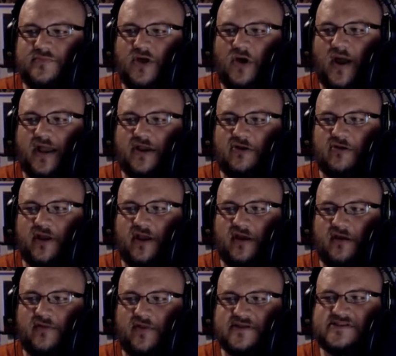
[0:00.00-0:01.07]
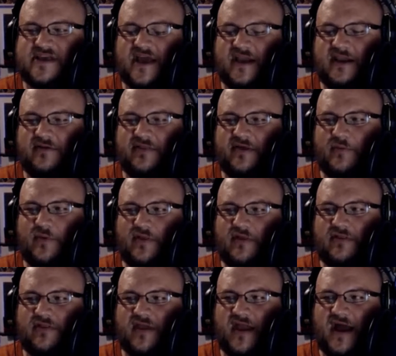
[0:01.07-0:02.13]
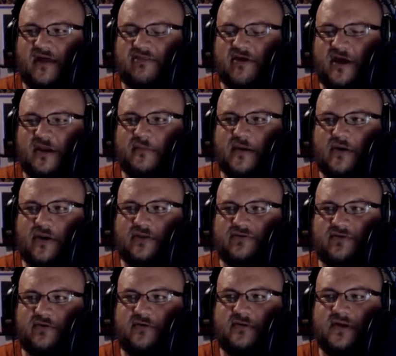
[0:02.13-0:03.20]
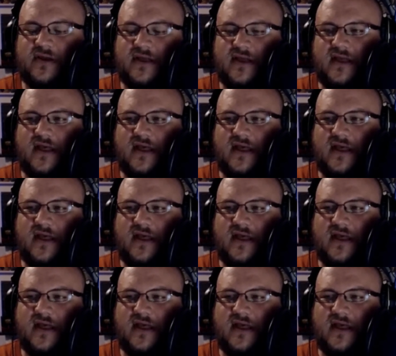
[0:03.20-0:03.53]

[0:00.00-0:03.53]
No, I agree. That's kind of the thing I thought about it too.